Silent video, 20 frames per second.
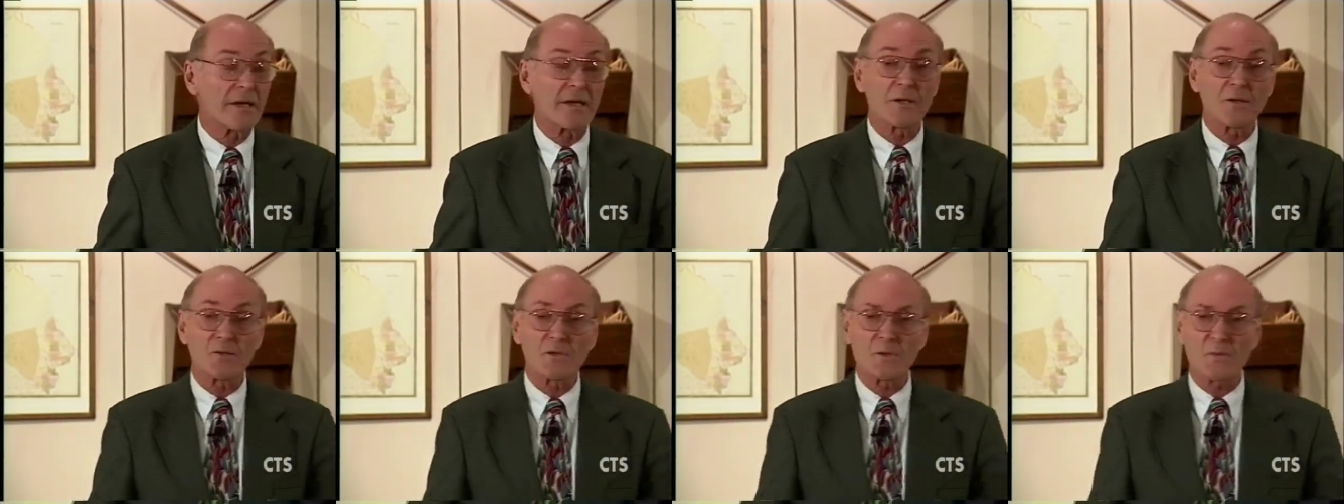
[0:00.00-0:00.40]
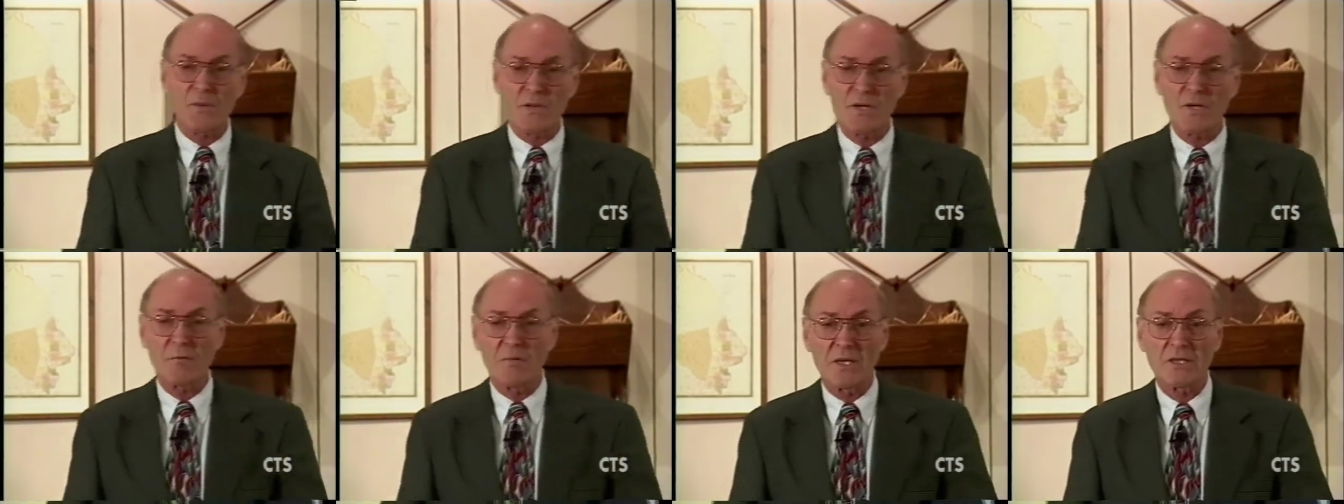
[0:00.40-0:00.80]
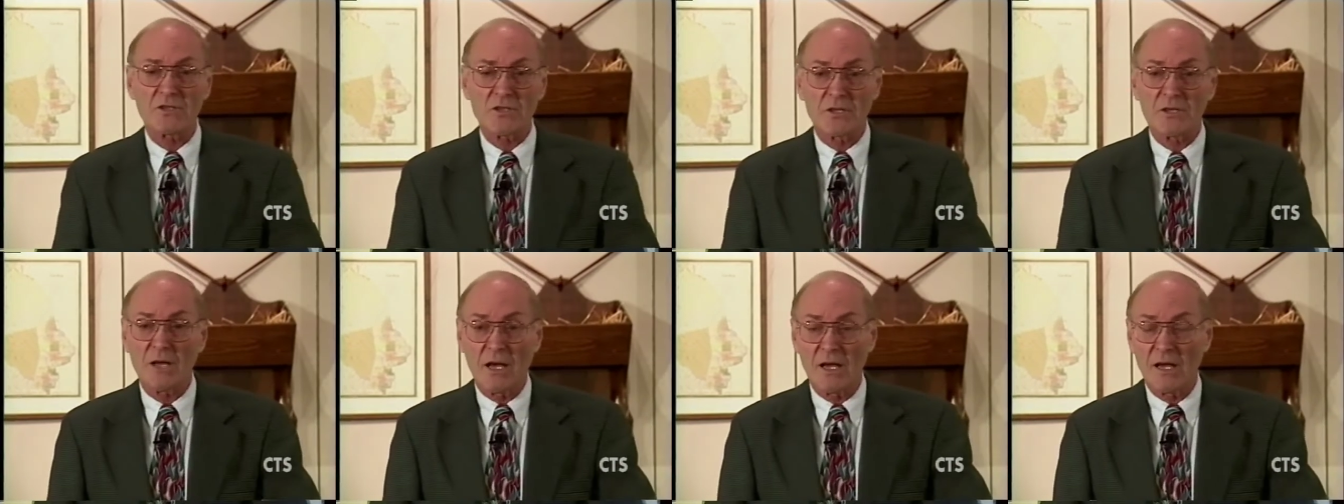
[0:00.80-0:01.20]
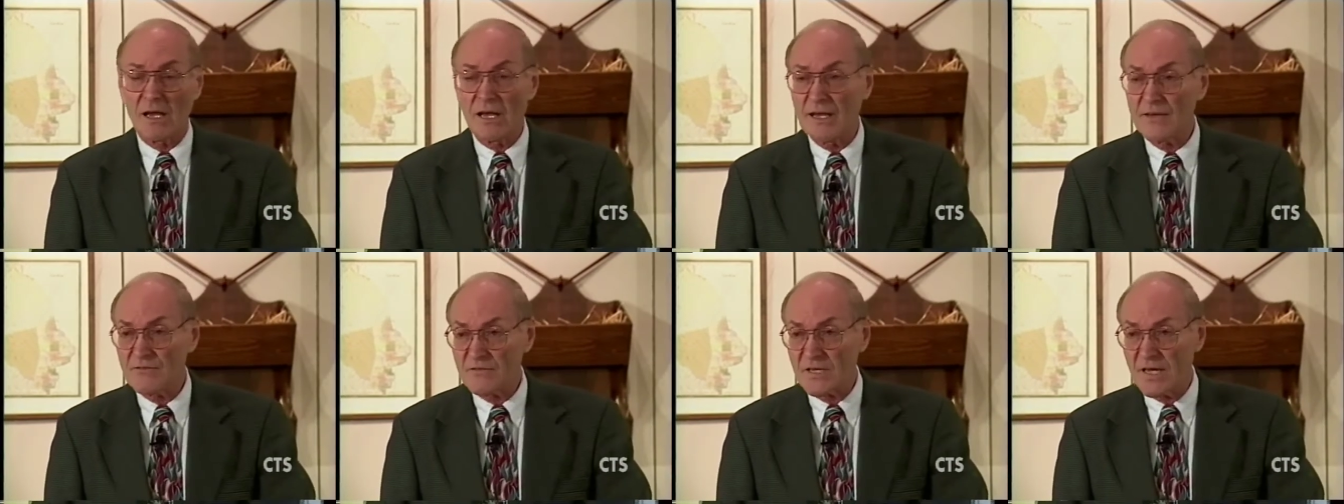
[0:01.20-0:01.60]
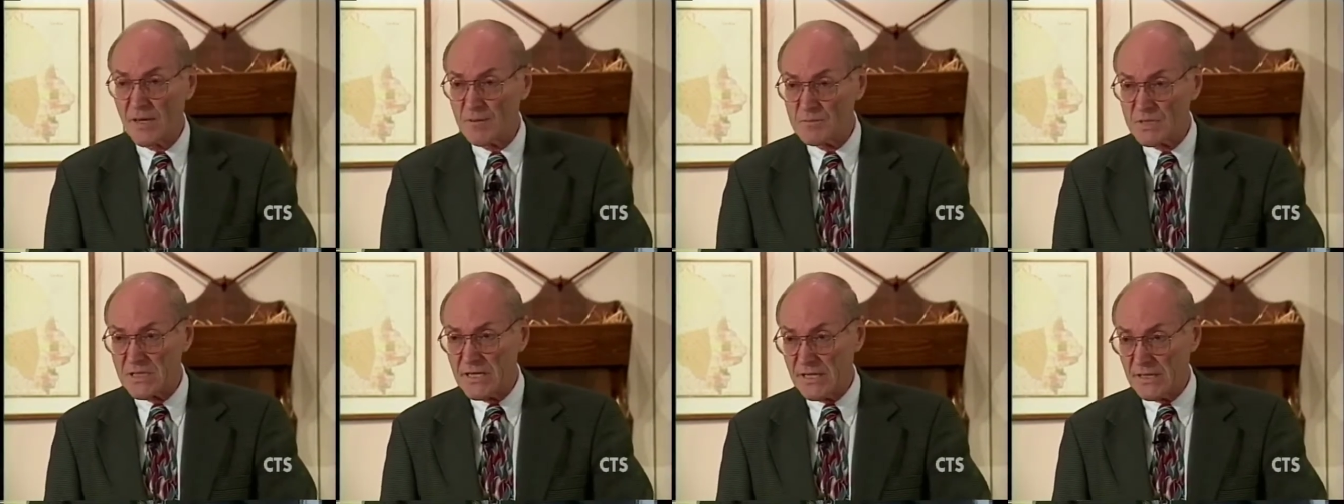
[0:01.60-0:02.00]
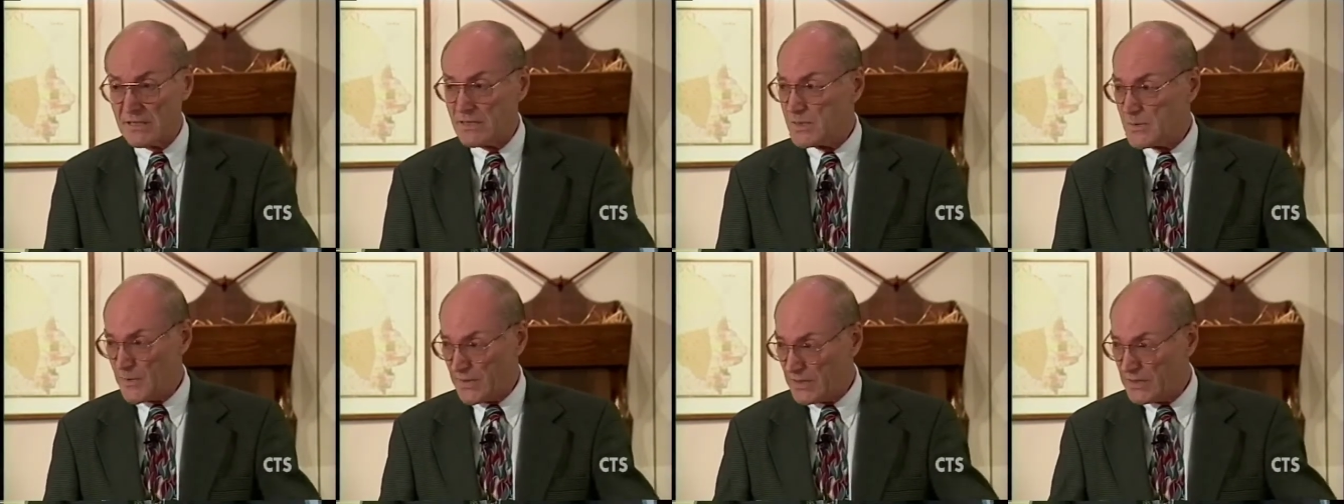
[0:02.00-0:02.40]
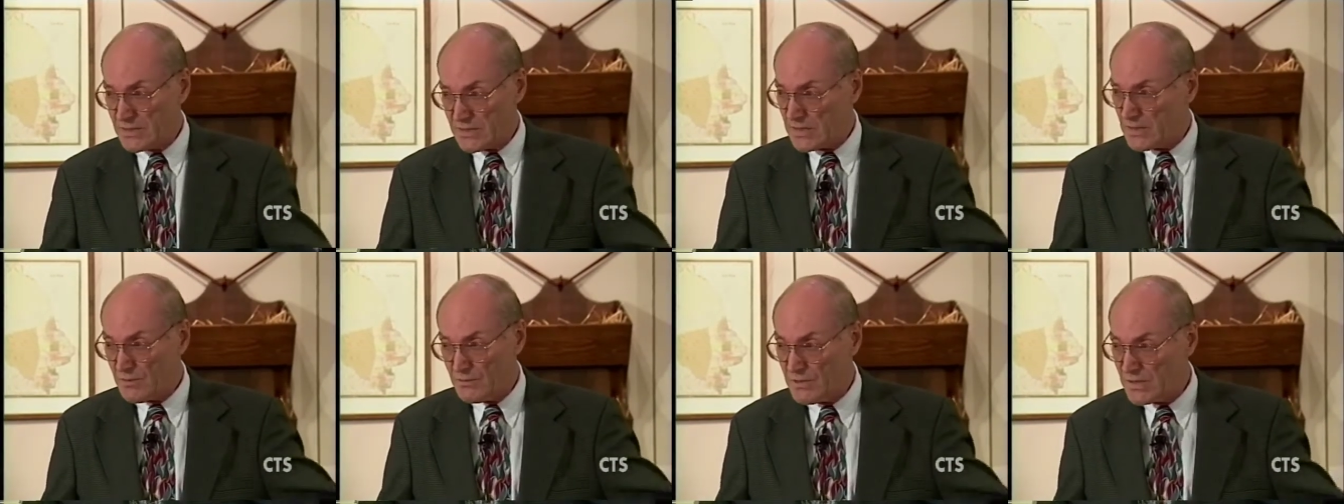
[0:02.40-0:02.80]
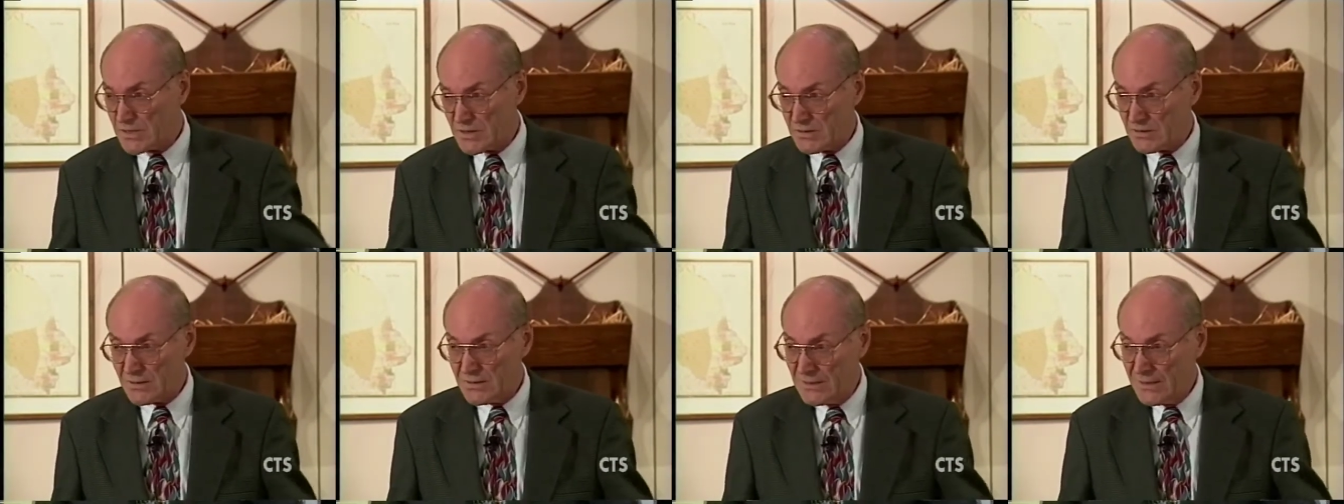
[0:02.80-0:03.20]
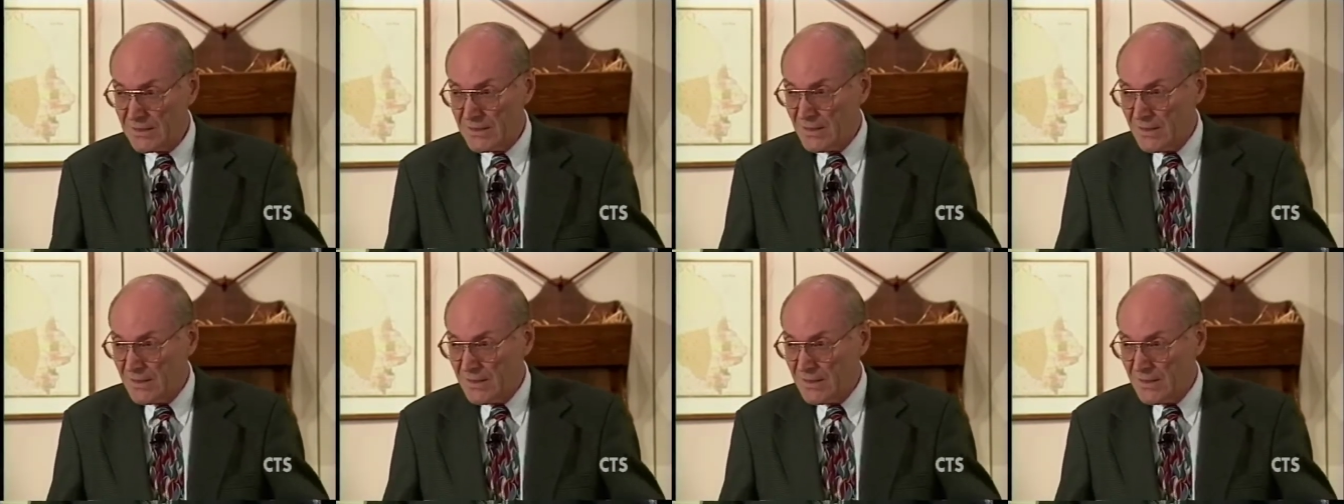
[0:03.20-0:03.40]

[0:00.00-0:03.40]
And it was pretty much a, a lifetime sentence because there wasn't,